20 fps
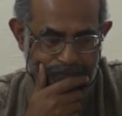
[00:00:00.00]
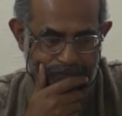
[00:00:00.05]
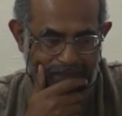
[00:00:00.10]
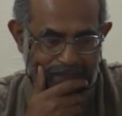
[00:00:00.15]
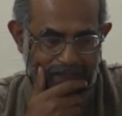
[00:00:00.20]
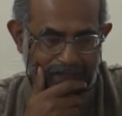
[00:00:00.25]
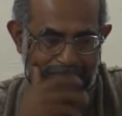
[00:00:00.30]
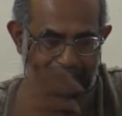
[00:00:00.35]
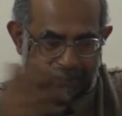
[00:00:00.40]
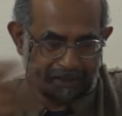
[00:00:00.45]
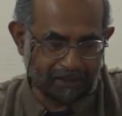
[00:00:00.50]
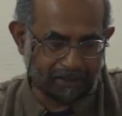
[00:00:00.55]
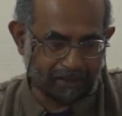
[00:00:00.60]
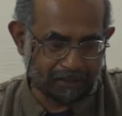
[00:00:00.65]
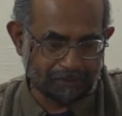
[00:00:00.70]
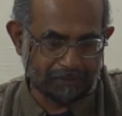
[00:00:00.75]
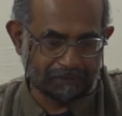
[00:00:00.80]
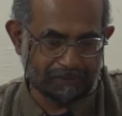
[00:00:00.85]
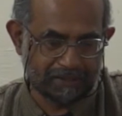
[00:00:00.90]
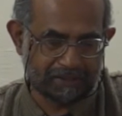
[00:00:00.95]
Anyway, in
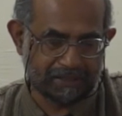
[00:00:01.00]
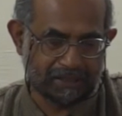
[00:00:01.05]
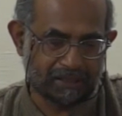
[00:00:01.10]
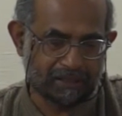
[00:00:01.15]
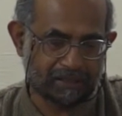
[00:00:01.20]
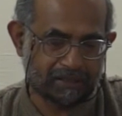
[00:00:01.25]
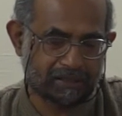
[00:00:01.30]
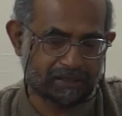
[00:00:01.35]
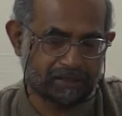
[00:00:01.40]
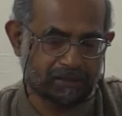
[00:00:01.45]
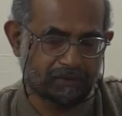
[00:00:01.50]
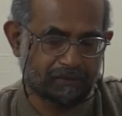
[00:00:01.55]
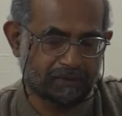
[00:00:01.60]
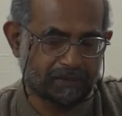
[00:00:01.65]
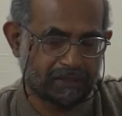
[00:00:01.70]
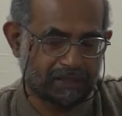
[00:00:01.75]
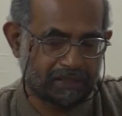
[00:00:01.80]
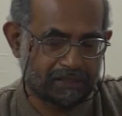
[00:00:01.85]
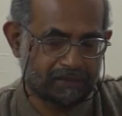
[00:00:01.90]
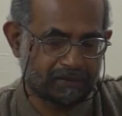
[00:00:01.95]
terms of results, over
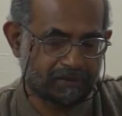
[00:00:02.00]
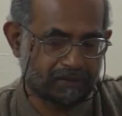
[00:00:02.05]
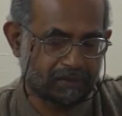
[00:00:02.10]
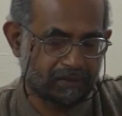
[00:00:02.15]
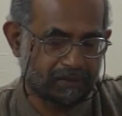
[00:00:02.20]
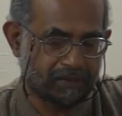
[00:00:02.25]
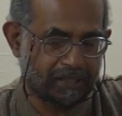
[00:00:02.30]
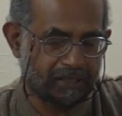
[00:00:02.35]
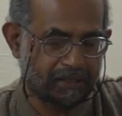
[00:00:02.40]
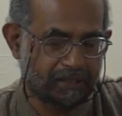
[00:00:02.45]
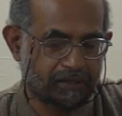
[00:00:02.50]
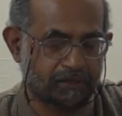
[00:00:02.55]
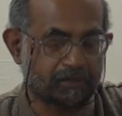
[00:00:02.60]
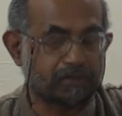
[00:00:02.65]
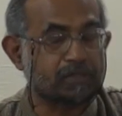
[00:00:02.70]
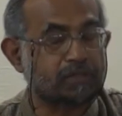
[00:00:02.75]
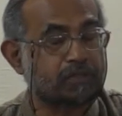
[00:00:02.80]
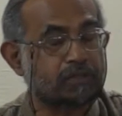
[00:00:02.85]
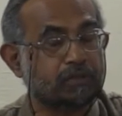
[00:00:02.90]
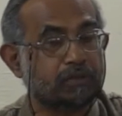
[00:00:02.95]
the last 10 years
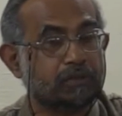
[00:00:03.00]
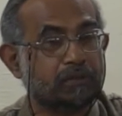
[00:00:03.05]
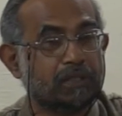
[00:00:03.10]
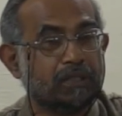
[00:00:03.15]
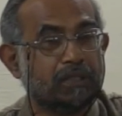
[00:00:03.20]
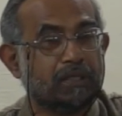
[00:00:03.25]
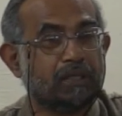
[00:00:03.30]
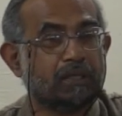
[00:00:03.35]
or so,